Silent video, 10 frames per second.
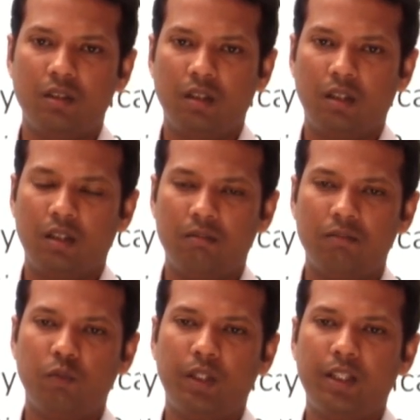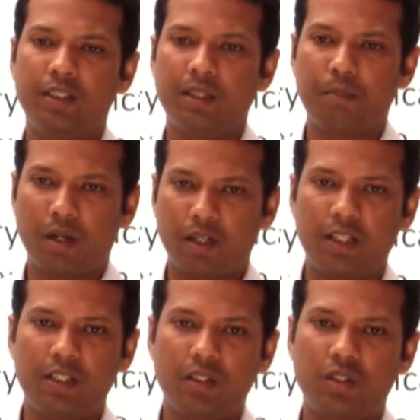whether it's a product
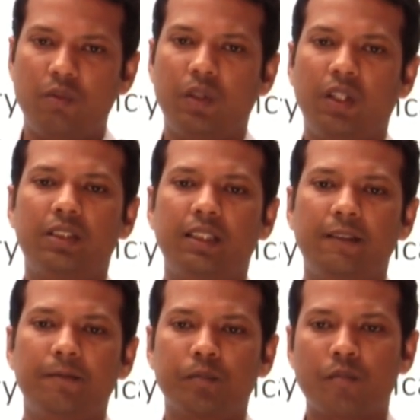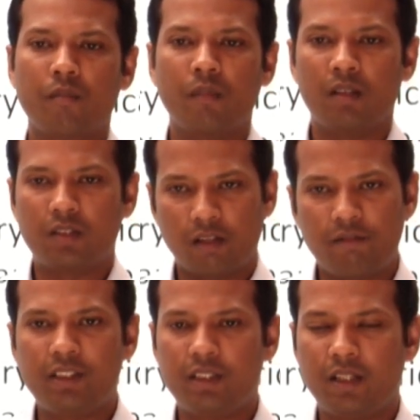industry, whether it's a
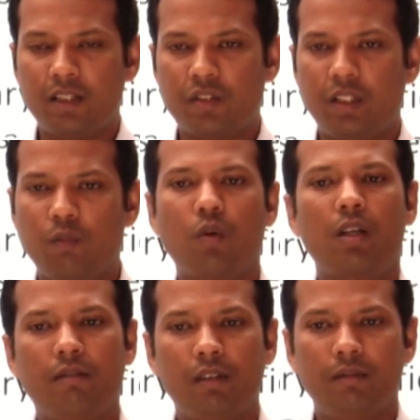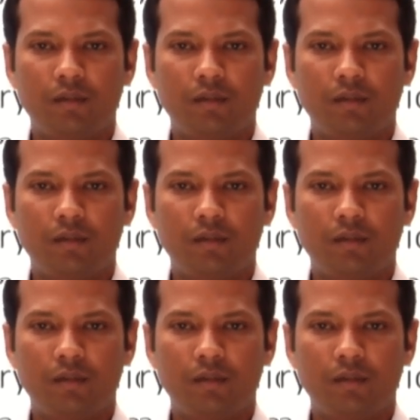service industry, whatever.